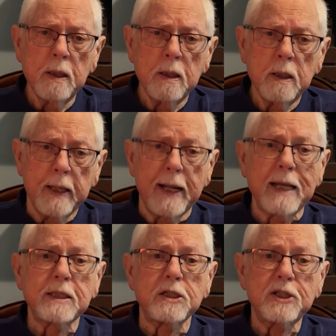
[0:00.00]
It has
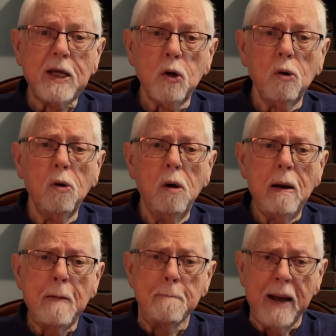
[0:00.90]
a single
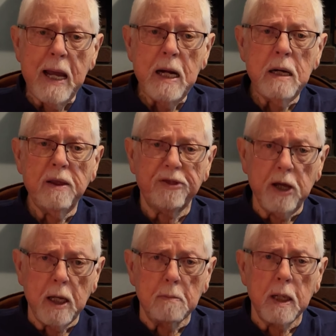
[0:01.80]
main
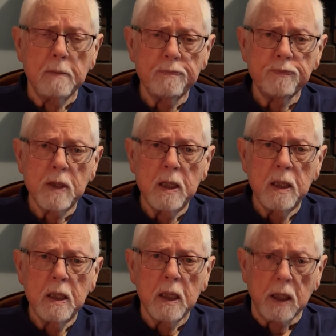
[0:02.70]
theme
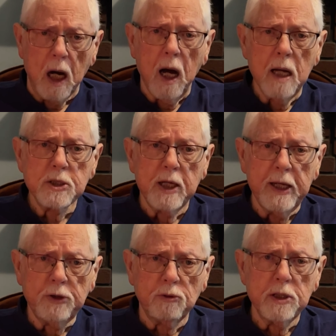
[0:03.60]
God's
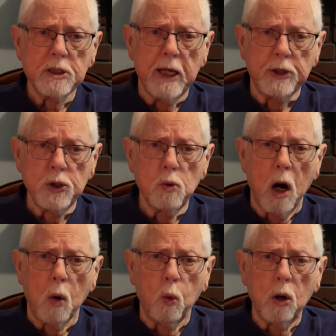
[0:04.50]
entrance into our
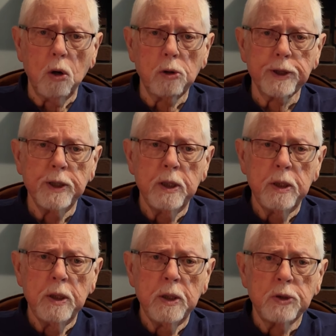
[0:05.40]
world
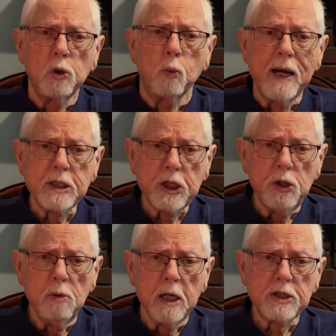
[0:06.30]
to
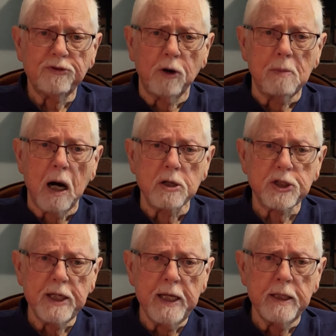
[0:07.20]
rescue us from our
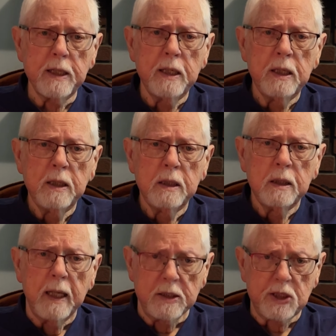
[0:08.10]
sin
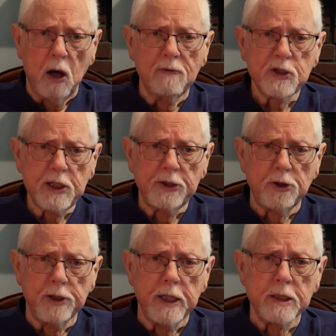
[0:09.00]
and self
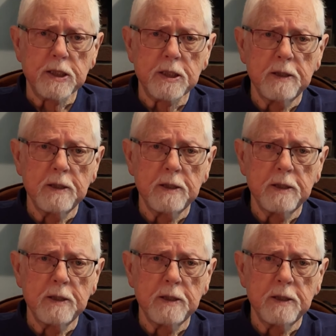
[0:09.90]
centeredness.